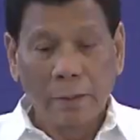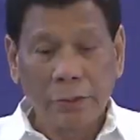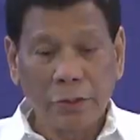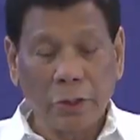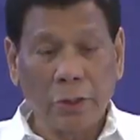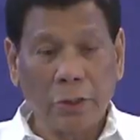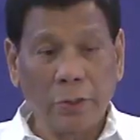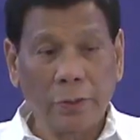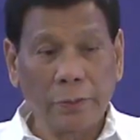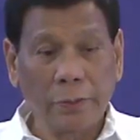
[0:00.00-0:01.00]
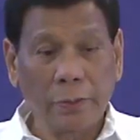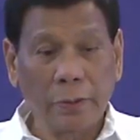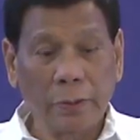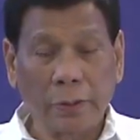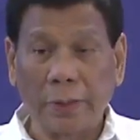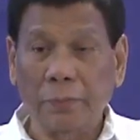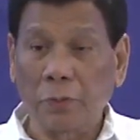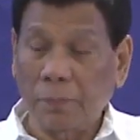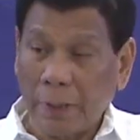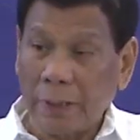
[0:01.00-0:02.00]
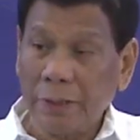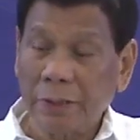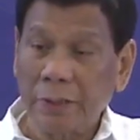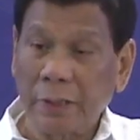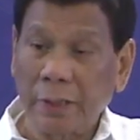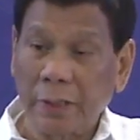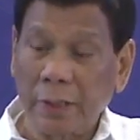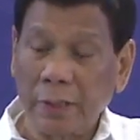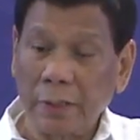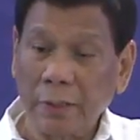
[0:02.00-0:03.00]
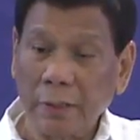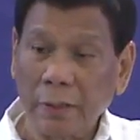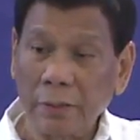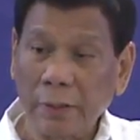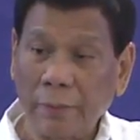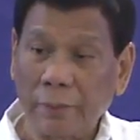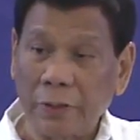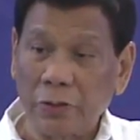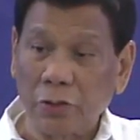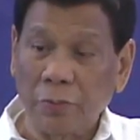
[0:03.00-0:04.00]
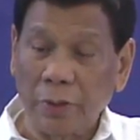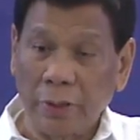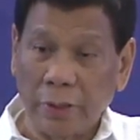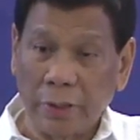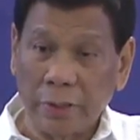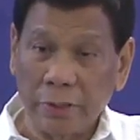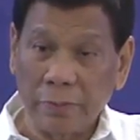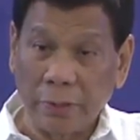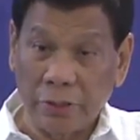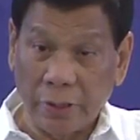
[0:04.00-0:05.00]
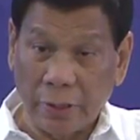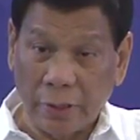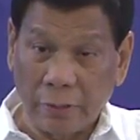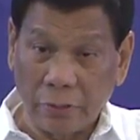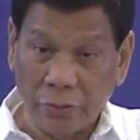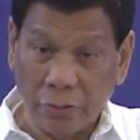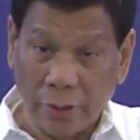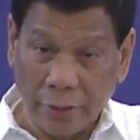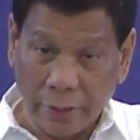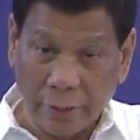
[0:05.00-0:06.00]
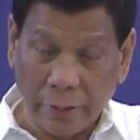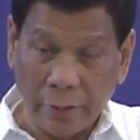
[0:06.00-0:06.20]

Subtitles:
So it came to pass that after so many years, Magellan also landed.